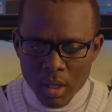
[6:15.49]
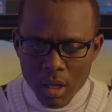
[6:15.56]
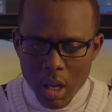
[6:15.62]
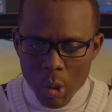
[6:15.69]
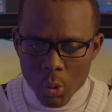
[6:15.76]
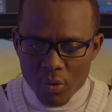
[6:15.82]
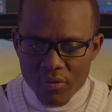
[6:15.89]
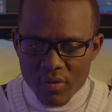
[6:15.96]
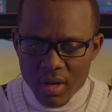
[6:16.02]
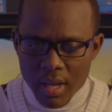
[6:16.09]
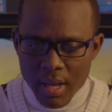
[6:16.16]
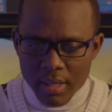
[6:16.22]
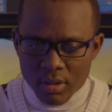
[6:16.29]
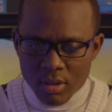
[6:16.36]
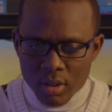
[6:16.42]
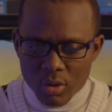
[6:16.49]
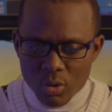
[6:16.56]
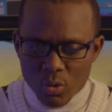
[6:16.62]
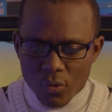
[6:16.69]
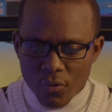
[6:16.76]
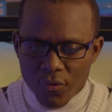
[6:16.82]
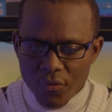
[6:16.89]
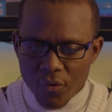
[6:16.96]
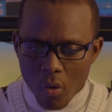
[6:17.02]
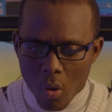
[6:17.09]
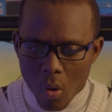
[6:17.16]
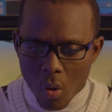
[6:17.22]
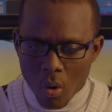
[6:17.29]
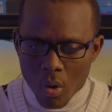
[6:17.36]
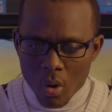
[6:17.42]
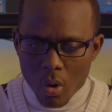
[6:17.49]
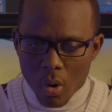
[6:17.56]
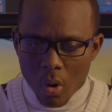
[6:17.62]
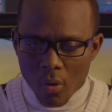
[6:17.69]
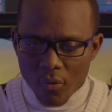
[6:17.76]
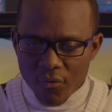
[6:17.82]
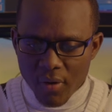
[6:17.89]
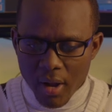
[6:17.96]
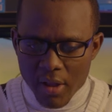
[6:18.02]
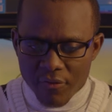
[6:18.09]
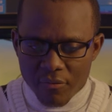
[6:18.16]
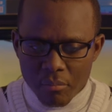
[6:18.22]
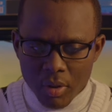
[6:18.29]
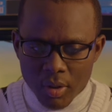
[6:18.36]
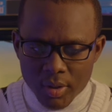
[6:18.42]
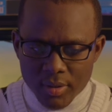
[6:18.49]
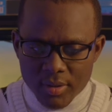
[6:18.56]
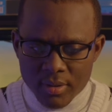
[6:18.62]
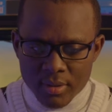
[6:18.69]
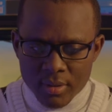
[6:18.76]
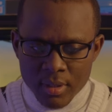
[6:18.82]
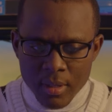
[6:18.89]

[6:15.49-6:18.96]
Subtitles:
equivalent to 4 or 5 months'